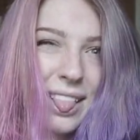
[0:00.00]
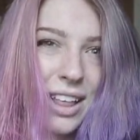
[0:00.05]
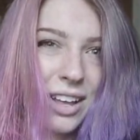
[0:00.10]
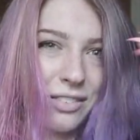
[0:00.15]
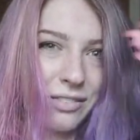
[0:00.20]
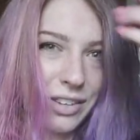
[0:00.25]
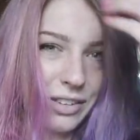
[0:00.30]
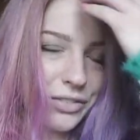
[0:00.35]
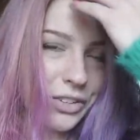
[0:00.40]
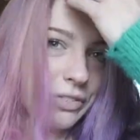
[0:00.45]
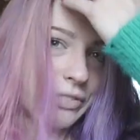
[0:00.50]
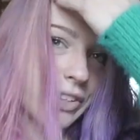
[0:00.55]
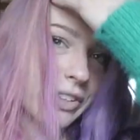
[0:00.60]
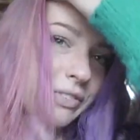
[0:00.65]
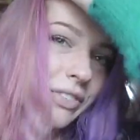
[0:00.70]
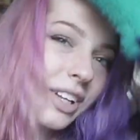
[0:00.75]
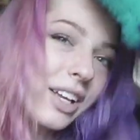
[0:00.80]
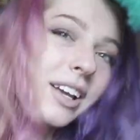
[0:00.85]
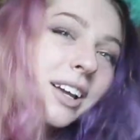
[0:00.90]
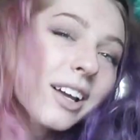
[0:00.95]

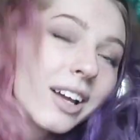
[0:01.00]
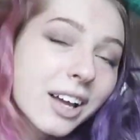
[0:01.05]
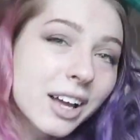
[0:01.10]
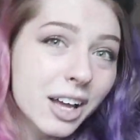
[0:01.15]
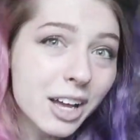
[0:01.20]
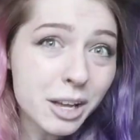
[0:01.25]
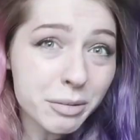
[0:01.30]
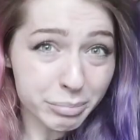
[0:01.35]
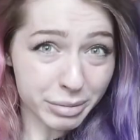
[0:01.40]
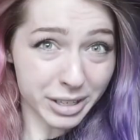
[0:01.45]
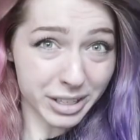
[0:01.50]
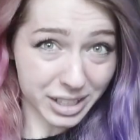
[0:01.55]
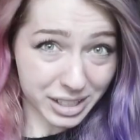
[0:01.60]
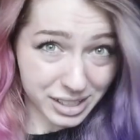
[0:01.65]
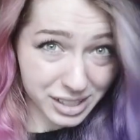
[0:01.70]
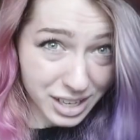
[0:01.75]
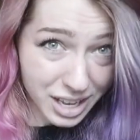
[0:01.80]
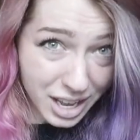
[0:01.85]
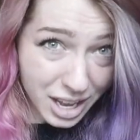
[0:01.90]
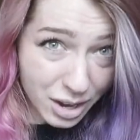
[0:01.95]
50-50. But
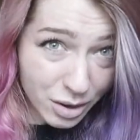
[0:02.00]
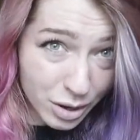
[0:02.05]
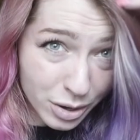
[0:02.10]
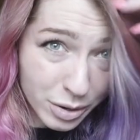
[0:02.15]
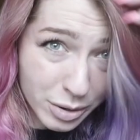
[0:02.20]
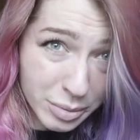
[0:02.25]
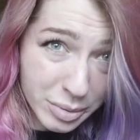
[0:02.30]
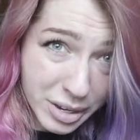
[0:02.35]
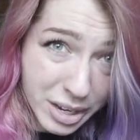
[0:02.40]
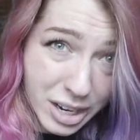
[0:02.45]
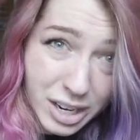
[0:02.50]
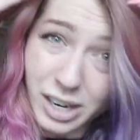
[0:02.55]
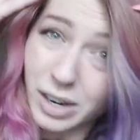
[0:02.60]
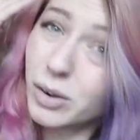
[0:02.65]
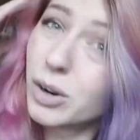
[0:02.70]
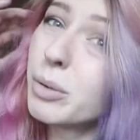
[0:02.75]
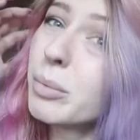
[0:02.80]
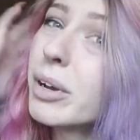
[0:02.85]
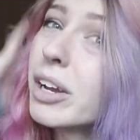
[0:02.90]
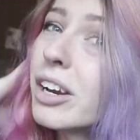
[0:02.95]
that's not how I wear my hair. I
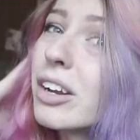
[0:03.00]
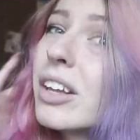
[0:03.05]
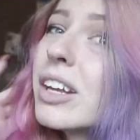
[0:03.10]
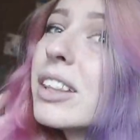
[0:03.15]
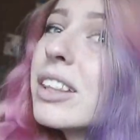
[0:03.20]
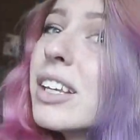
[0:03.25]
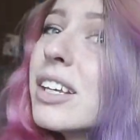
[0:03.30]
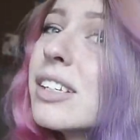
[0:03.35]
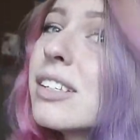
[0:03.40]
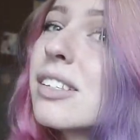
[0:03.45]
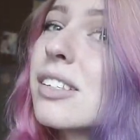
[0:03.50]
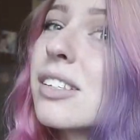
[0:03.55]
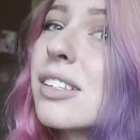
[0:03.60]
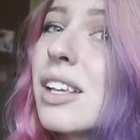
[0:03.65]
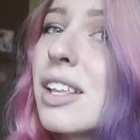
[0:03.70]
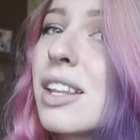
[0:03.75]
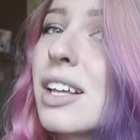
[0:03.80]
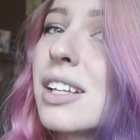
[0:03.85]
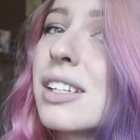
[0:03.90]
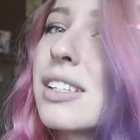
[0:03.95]
wear my hair like this
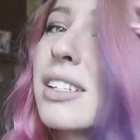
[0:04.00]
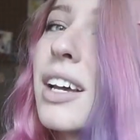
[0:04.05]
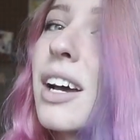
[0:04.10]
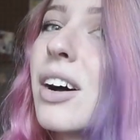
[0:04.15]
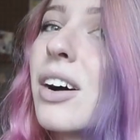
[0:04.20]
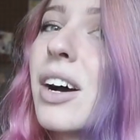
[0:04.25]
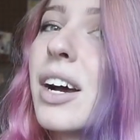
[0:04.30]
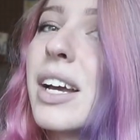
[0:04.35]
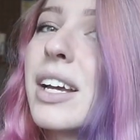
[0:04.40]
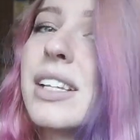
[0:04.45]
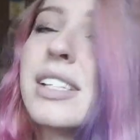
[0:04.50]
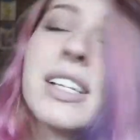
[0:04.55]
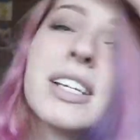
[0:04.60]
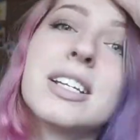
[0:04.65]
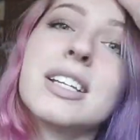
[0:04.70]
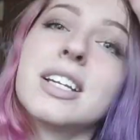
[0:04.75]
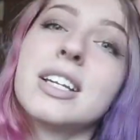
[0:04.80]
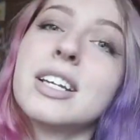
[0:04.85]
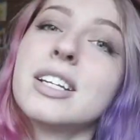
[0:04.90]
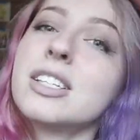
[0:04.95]
and that's how I
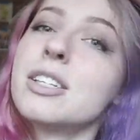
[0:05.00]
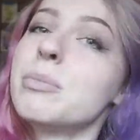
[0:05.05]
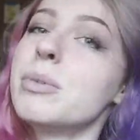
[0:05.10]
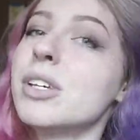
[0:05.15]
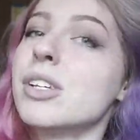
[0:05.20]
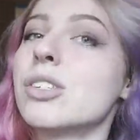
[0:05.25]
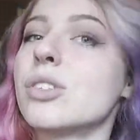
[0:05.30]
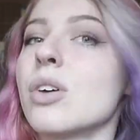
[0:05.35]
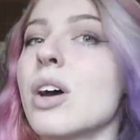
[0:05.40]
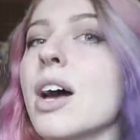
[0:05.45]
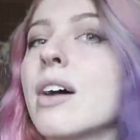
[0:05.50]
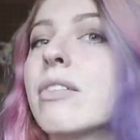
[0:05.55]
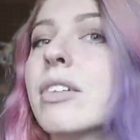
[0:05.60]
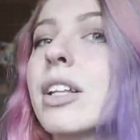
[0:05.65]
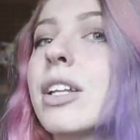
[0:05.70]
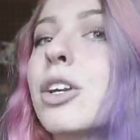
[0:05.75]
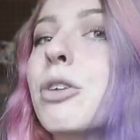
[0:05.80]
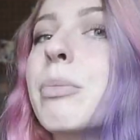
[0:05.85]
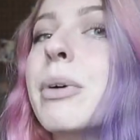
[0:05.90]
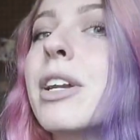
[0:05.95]
intended it to be. So I have a
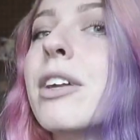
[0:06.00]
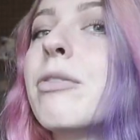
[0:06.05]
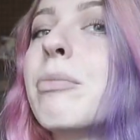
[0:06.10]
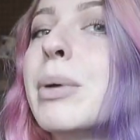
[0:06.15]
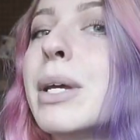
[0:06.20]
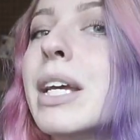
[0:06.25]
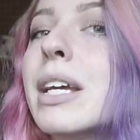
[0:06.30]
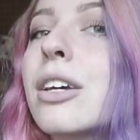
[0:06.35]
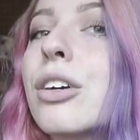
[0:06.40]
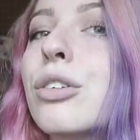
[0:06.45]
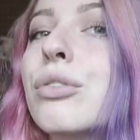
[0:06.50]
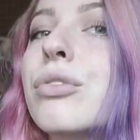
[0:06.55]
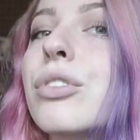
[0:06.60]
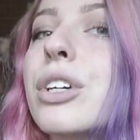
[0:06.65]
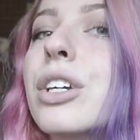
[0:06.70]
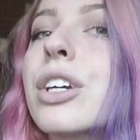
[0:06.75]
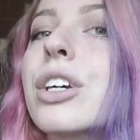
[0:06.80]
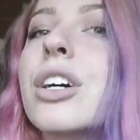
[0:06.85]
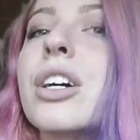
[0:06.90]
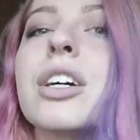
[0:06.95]
little bit of pink over
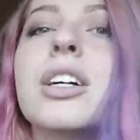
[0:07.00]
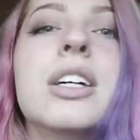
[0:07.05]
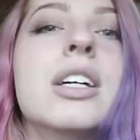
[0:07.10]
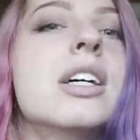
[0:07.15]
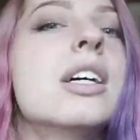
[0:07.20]
here,